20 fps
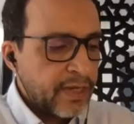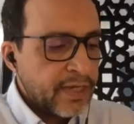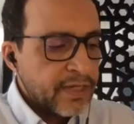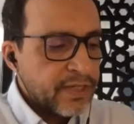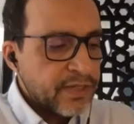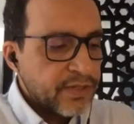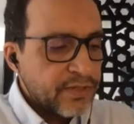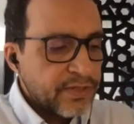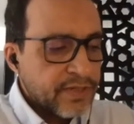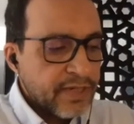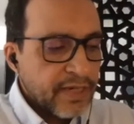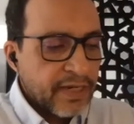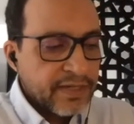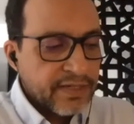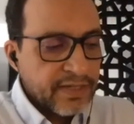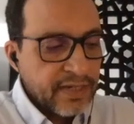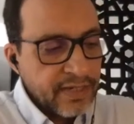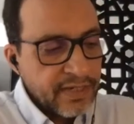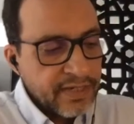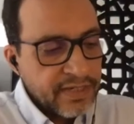So
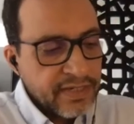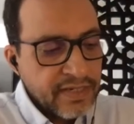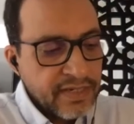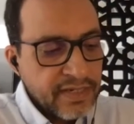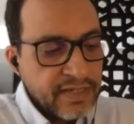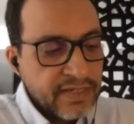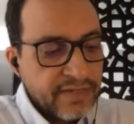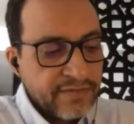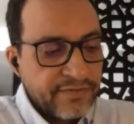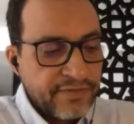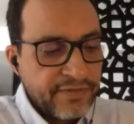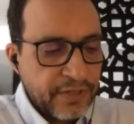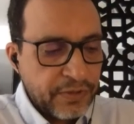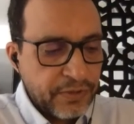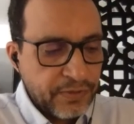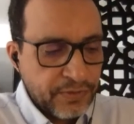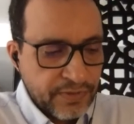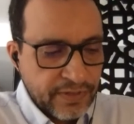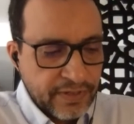science needs a vector,